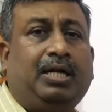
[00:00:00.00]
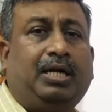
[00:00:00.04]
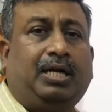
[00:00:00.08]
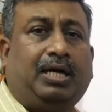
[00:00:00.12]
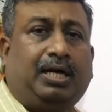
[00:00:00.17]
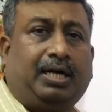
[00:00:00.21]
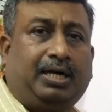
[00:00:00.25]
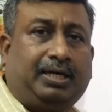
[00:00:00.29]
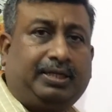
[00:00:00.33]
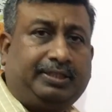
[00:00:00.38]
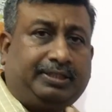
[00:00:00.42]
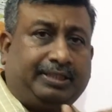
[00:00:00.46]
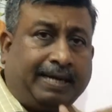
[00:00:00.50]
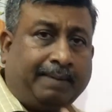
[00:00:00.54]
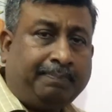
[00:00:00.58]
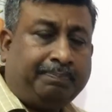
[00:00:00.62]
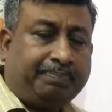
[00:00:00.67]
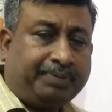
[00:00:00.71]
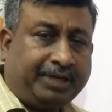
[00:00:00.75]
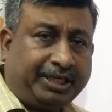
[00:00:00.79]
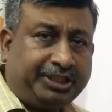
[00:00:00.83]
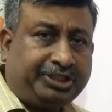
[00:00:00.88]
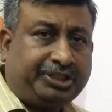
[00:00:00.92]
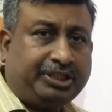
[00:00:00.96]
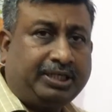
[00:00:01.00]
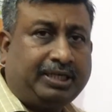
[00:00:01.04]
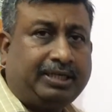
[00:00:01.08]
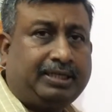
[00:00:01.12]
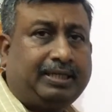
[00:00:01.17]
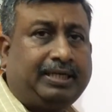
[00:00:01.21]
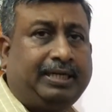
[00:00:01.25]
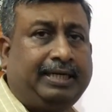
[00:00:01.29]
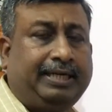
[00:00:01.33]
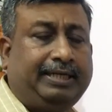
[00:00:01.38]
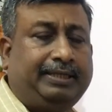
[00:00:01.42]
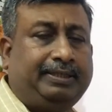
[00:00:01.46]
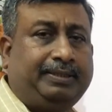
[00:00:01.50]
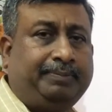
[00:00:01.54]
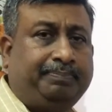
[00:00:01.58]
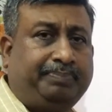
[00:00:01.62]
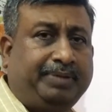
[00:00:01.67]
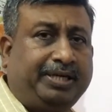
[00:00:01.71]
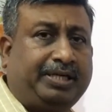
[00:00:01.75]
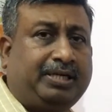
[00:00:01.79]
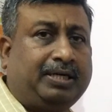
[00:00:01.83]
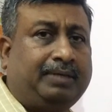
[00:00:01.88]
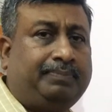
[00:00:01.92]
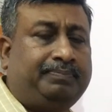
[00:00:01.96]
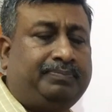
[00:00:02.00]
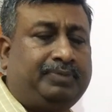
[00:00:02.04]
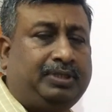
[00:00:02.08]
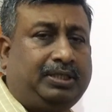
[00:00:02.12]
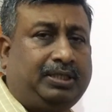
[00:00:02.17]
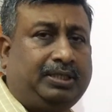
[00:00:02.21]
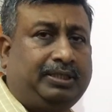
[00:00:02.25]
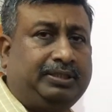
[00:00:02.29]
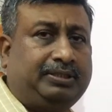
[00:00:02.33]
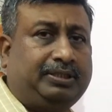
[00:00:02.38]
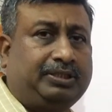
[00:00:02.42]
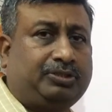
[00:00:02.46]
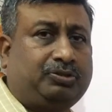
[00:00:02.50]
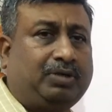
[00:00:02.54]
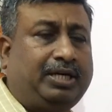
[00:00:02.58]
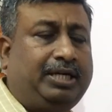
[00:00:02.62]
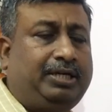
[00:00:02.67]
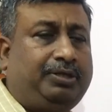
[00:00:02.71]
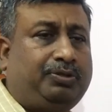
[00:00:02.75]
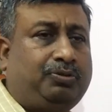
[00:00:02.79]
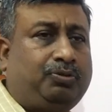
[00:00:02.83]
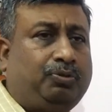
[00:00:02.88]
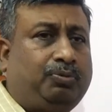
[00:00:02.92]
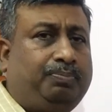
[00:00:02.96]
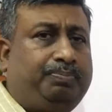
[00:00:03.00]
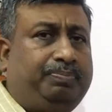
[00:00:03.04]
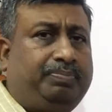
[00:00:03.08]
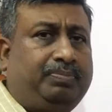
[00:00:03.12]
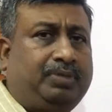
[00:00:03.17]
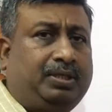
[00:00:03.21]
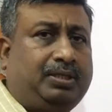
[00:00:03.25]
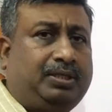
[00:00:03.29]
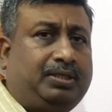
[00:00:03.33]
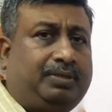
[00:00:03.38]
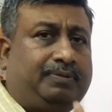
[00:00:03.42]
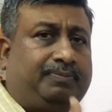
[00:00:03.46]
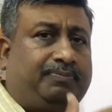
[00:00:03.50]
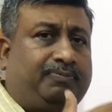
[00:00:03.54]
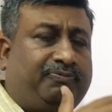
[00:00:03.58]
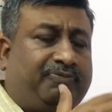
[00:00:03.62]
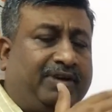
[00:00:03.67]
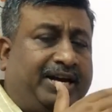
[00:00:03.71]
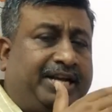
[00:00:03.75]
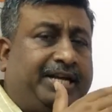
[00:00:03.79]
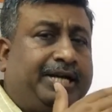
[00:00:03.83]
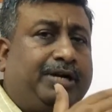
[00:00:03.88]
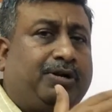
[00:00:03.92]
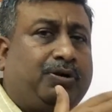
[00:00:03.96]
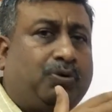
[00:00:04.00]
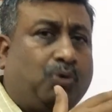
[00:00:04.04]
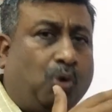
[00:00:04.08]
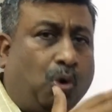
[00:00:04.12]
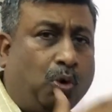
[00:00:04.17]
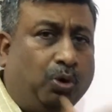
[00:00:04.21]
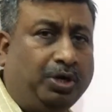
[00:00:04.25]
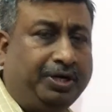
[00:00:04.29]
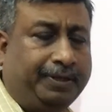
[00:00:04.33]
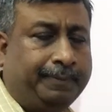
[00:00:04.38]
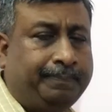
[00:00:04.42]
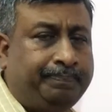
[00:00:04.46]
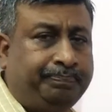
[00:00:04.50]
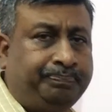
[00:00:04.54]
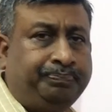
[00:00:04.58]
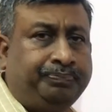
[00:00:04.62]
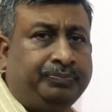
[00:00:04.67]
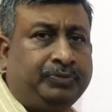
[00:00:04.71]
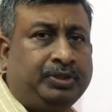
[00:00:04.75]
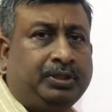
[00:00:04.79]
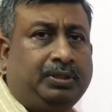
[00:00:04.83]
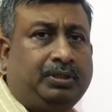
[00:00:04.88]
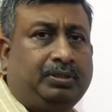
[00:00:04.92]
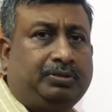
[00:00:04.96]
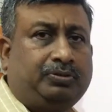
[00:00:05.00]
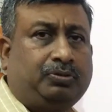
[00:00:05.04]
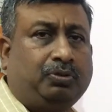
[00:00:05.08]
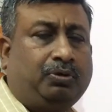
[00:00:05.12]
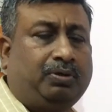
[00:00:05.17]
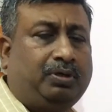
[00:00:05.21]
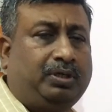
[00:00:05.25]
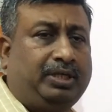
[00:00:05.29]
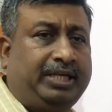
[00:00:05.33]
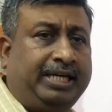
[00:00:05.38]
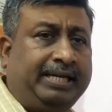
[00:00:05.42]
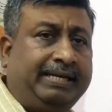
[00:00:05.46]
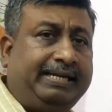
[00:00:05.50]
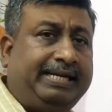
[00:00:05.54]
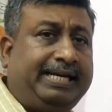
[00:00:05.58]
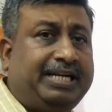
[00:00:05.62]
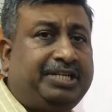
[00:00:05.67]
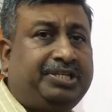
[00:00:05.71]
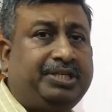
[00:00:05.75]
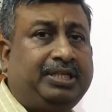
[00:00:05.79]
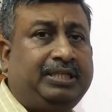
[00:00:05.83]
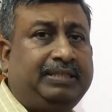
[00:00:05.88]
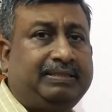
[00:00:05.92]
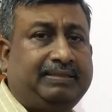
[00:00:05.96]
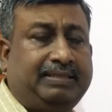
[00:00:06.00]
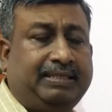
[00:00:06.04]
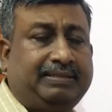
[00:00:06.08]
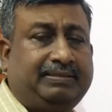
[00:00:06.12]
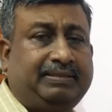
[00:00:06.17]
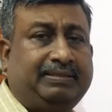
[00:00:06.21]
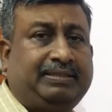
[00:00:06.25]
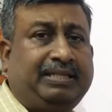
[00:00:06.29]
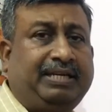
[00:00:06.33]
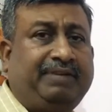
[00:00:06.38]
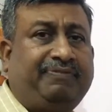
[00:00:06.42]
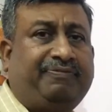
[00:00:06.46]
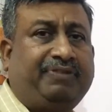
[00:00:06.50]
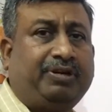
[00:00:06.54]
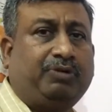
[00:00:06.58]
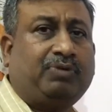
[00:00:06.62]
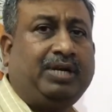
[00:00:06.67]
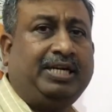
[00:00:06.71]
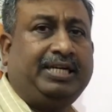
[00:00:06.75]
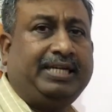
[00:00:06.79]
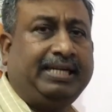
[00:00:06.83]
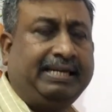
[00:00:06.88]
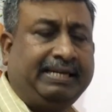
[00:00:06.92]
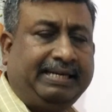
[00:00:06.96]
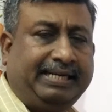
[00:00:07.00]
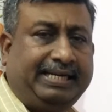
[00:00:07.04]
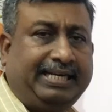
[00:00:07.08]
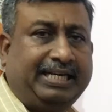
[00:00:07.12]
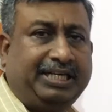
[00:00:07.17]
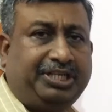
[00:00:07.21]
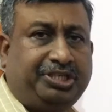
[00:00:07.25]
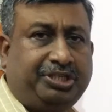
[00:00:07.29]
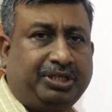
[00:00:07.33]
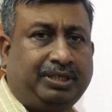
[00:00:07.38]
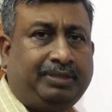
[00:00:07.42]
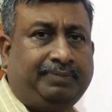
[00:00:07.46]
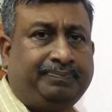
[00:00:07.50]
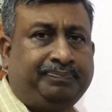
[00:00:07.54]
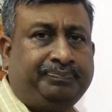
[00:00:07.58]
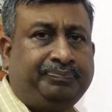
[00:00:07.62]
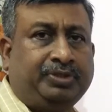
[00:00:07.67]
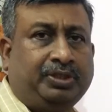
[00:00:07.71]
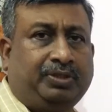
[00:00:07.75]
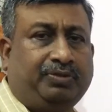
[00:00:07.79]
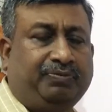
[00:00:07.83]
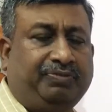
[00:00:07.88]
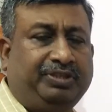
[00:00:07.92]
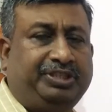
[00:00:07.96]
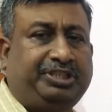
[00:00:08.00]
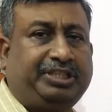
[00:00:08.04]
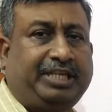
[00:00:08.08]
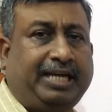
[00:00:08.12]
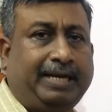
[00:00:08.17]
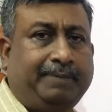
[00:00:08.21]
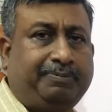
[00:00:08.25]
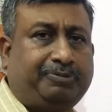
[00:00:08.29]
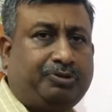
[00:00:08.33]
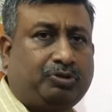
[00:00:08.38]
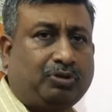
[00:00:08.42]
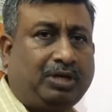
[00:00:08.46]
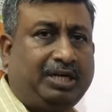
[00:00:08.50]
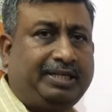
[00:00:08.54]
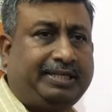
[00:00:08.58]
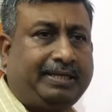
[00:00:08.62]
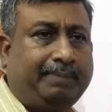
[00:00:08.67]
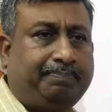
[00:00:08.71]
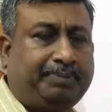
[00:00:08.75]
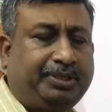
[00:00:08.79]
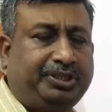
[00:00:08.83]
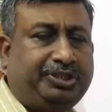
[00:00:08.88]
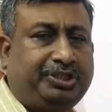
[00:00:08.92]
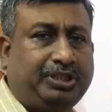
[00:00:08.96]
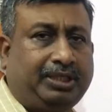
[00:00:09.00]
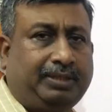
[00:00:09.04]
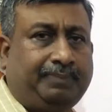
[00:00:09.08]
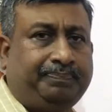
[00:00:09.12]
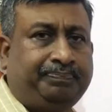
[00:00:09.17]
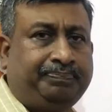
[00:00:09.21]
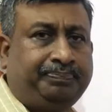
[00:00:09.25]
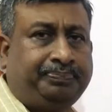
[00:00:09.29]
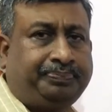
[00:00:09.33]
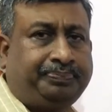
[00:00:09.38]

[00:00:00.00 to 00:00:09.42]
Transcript: uh, temperature and become uh, the soil to uh, very cold. So irrigation is necessary, frequent irrigation which keeps soil temperature